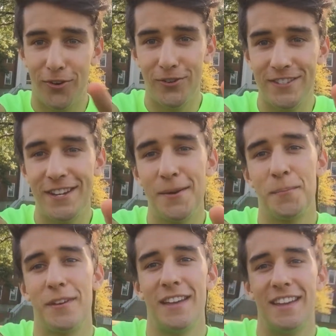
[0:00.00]
Third tip
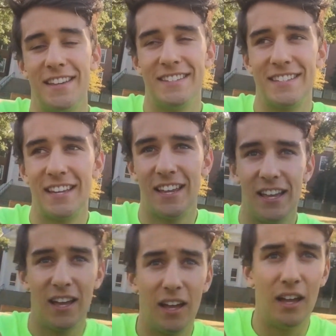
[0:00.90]
is
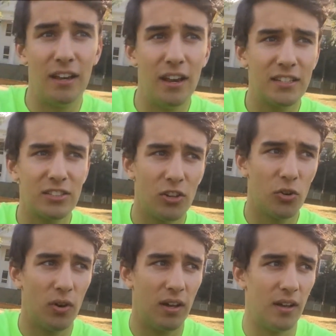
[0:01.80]
a nice
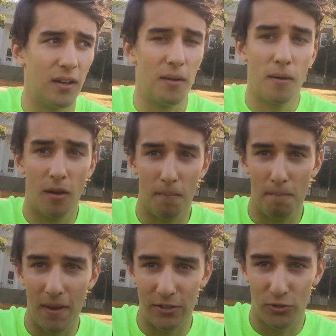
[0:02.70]
little uh, a
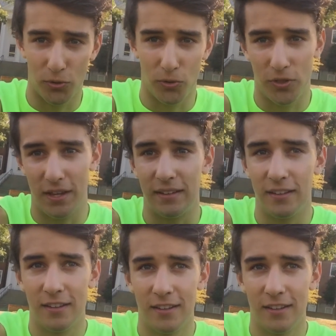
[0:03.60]
mental thing.